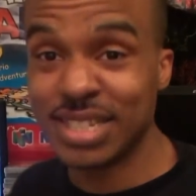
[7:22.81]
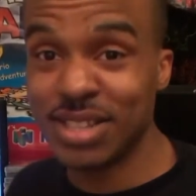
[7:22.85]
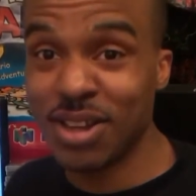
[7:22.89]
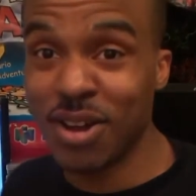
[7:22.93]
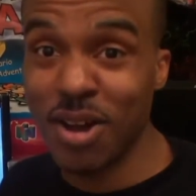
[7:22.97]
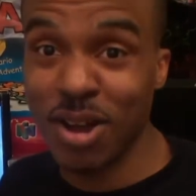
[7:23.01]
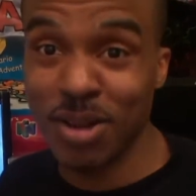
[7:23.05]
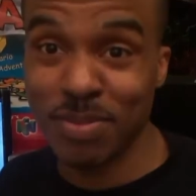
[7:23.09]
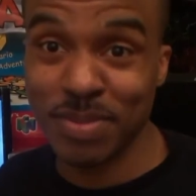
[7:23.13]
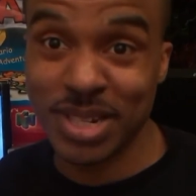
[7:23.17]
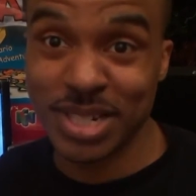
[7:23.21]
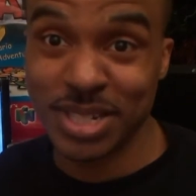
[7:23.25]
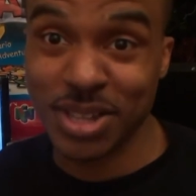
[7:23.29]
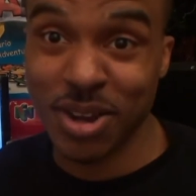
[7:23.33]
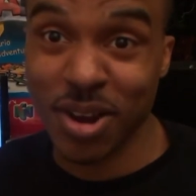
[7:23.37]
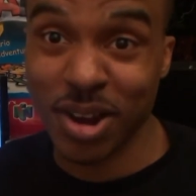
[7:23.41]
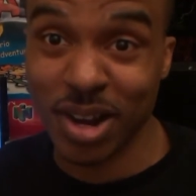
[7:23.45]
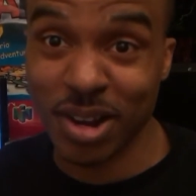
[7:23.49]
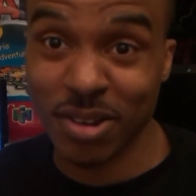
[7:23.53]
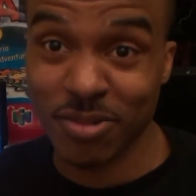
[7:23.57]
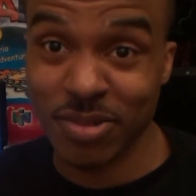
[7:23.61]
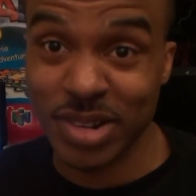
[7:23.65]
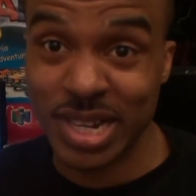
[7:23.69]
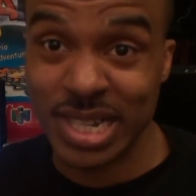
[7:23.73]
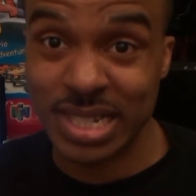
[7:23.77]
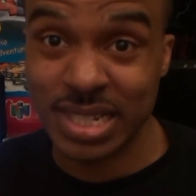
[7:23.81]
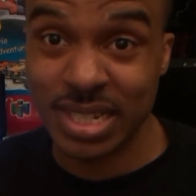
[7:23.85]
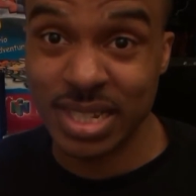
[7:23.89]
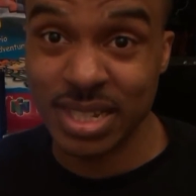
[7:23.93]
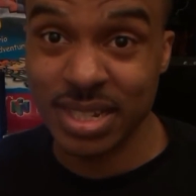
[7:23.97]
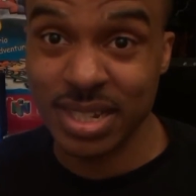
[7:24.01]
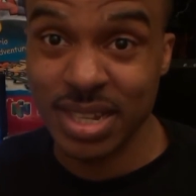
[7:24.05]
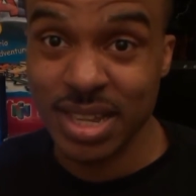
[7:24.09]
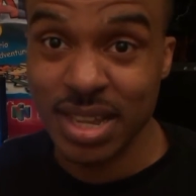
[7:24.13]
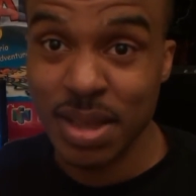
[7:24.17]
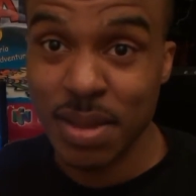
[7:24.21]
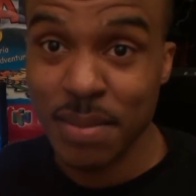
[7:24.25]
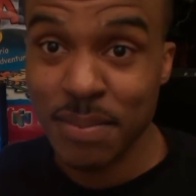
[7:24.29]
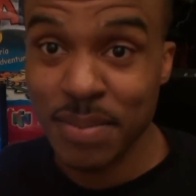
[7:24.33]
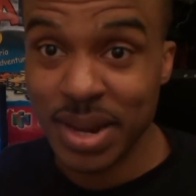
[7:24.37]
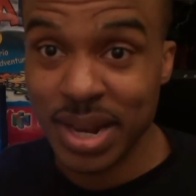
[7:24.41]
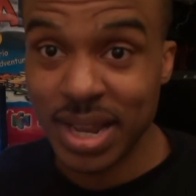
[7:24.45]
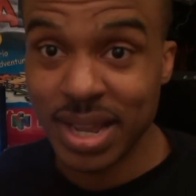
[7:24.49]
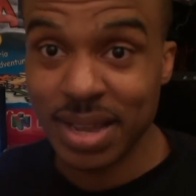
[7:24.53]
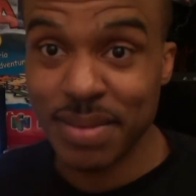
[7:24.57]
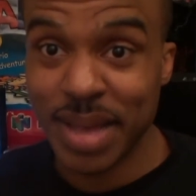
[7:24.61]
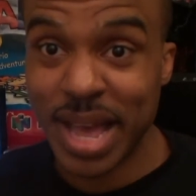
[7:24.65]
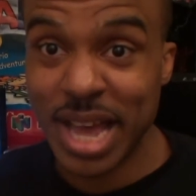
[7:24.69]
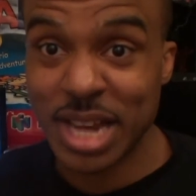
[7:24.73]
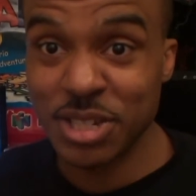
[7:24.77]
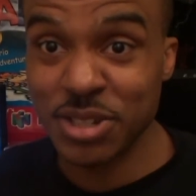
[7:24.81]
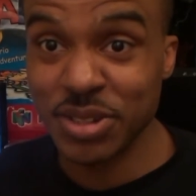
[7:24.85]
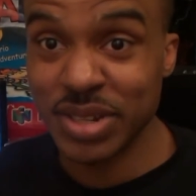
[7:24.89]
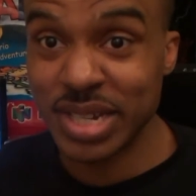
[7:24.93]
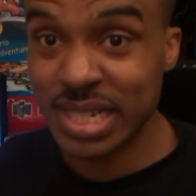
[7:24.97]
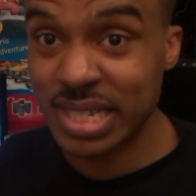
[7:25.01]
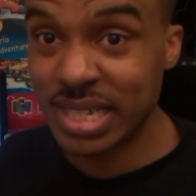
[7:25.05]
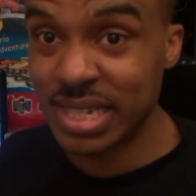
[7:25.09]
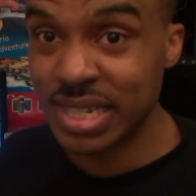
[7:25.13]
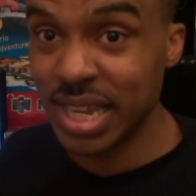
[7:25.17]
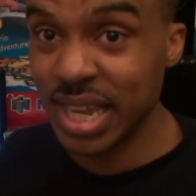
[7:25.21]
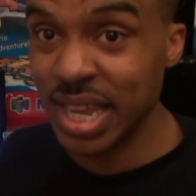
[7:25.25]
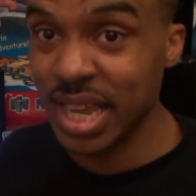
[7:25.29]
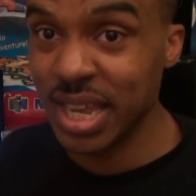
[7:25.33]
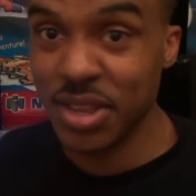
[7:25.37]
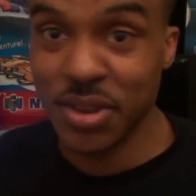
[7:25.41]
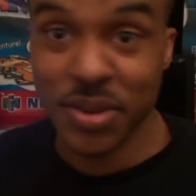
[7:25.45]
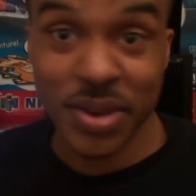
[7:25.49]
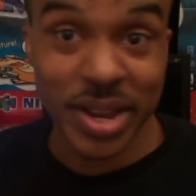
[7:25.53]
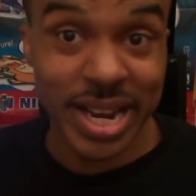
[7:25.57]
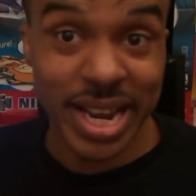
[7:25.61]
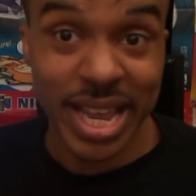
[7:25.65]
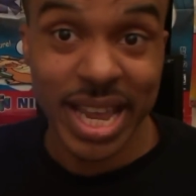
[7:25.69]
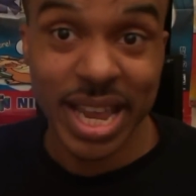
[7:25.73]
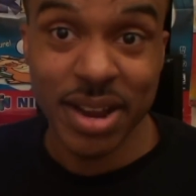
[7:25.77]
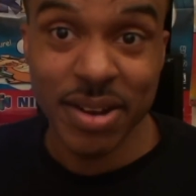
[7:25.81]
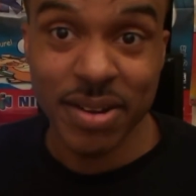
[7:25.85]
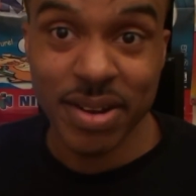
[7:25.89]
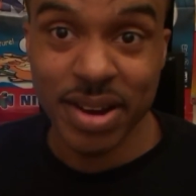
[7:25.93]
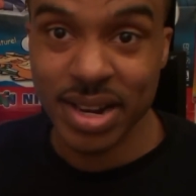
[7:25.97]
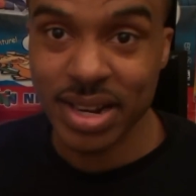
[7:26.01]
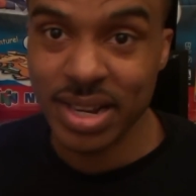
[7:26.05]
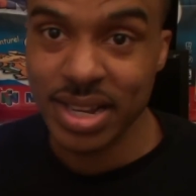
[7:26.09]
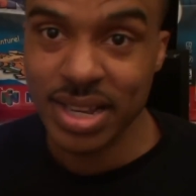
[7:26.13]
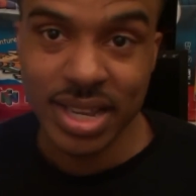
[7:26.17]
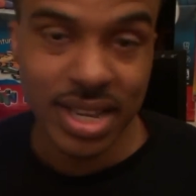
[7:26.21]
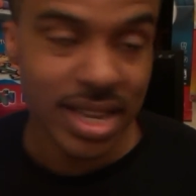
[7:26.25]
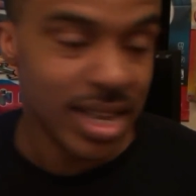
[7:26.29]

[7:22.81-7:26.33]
Dogma, Dark Arisen, but as you can see, you can hear it,